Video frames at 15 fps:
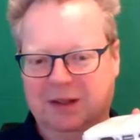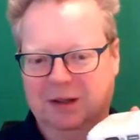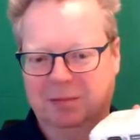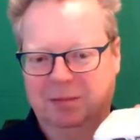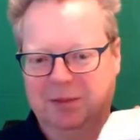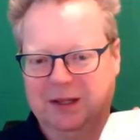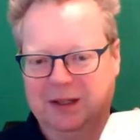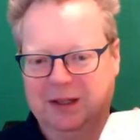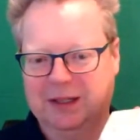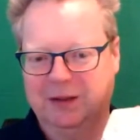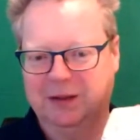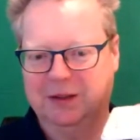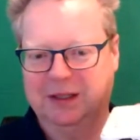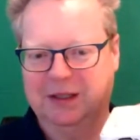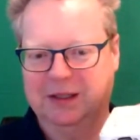you can plug
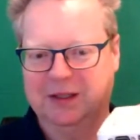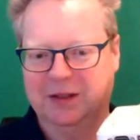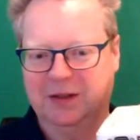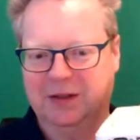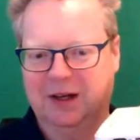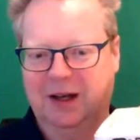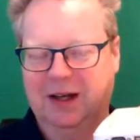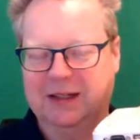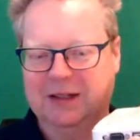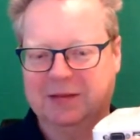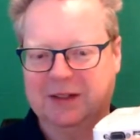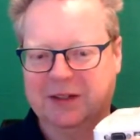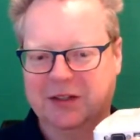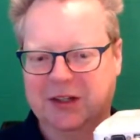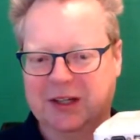in, uh, you've got high
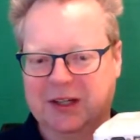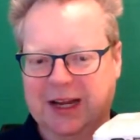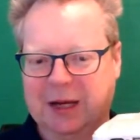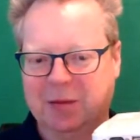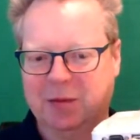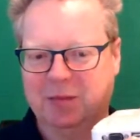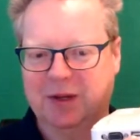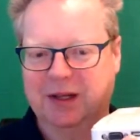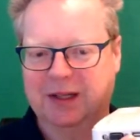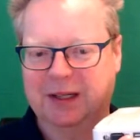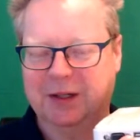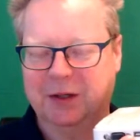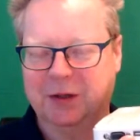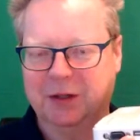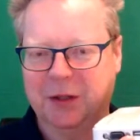definition cable
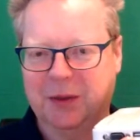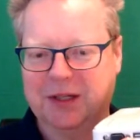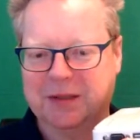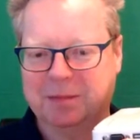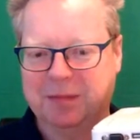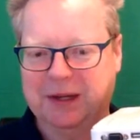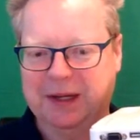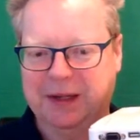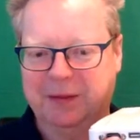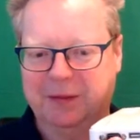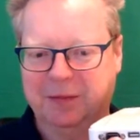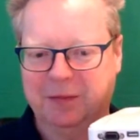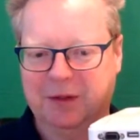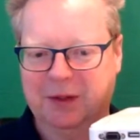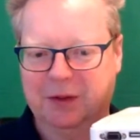plug in, you've got
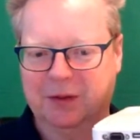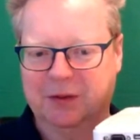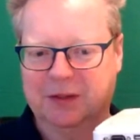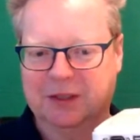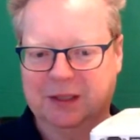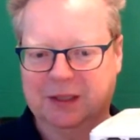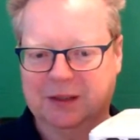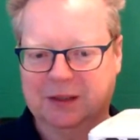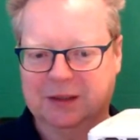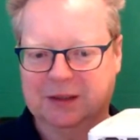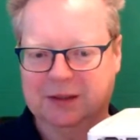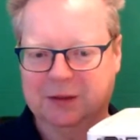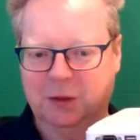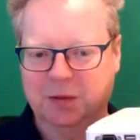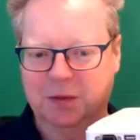USB, you've got uh,
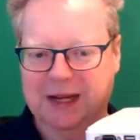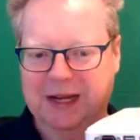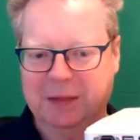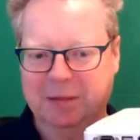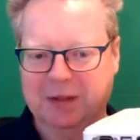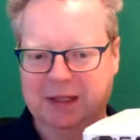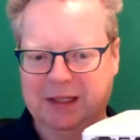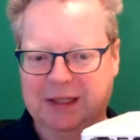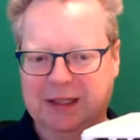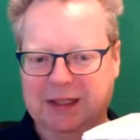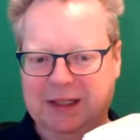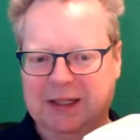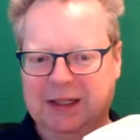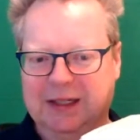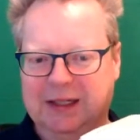normal cabling.
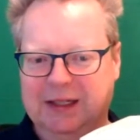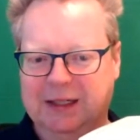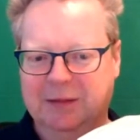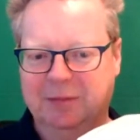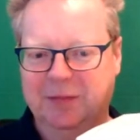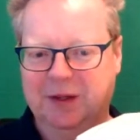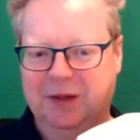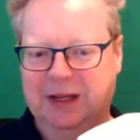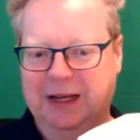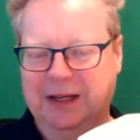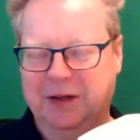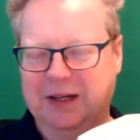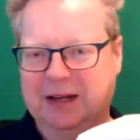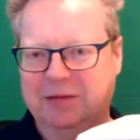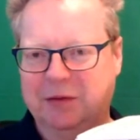Um,
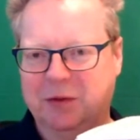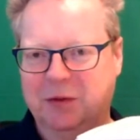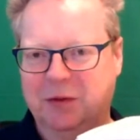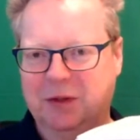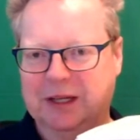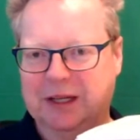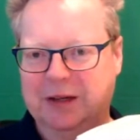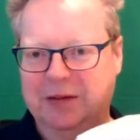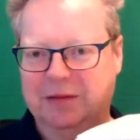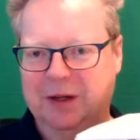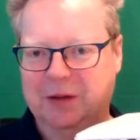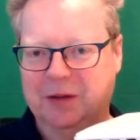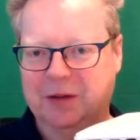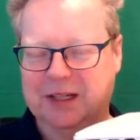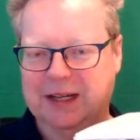again, you can have your
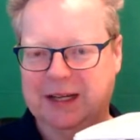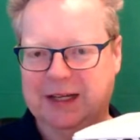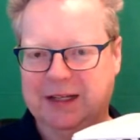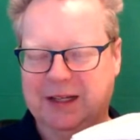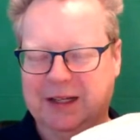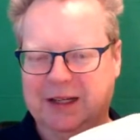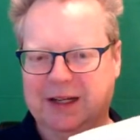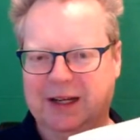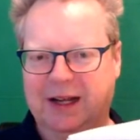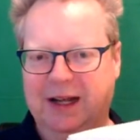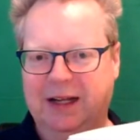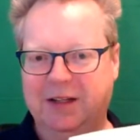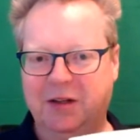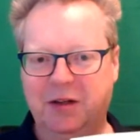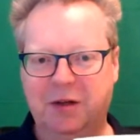earphones in
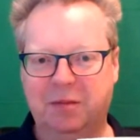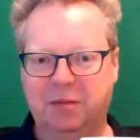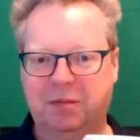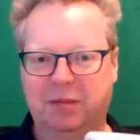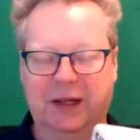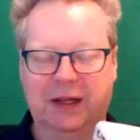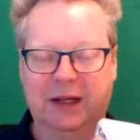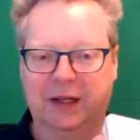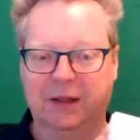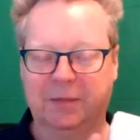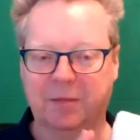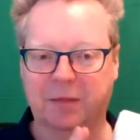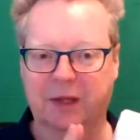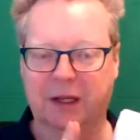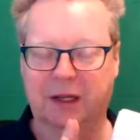and you can
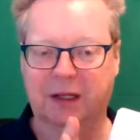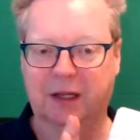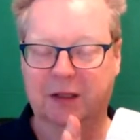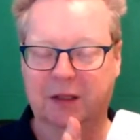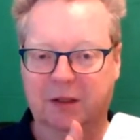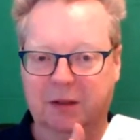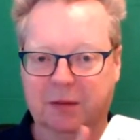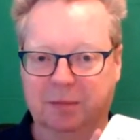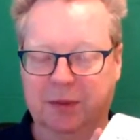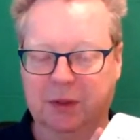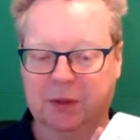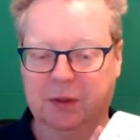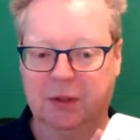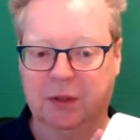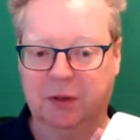play, uh, it's
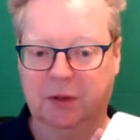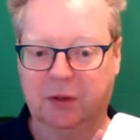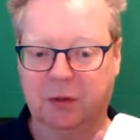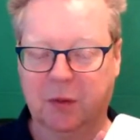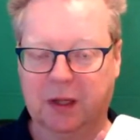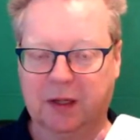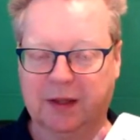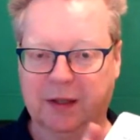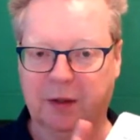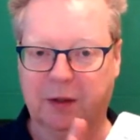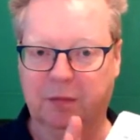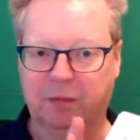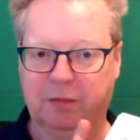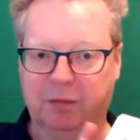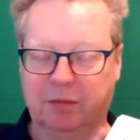Bluetooth as well. I
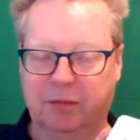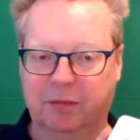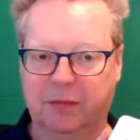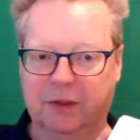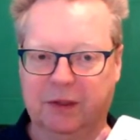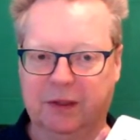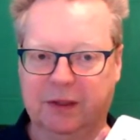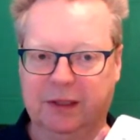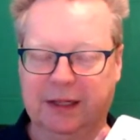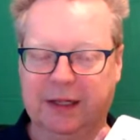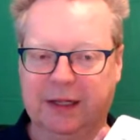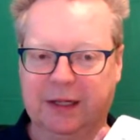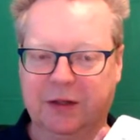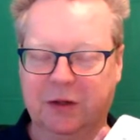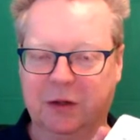think you can
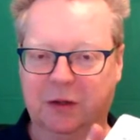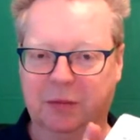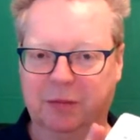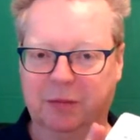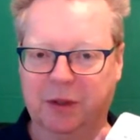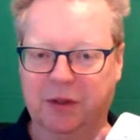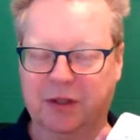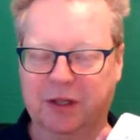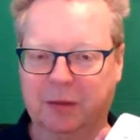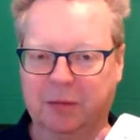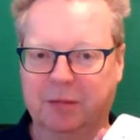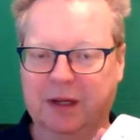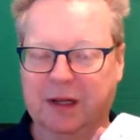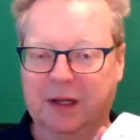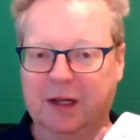link it to your computer so
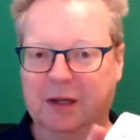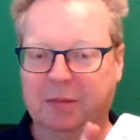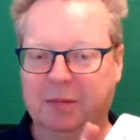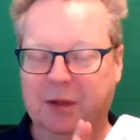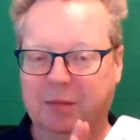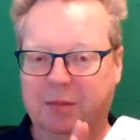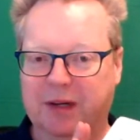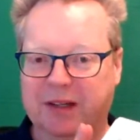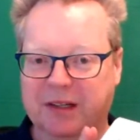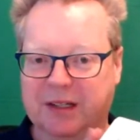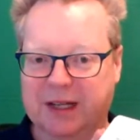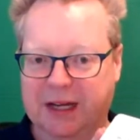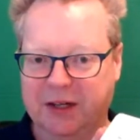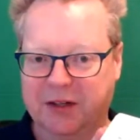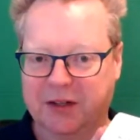you can put
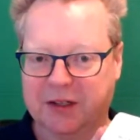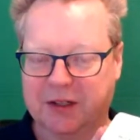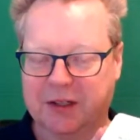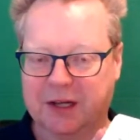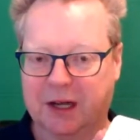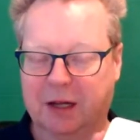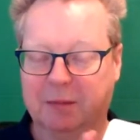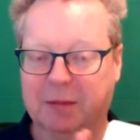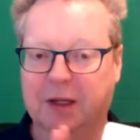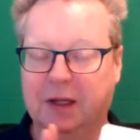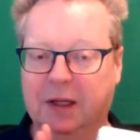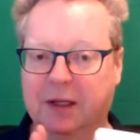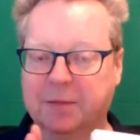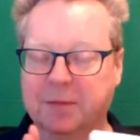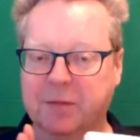presentations up.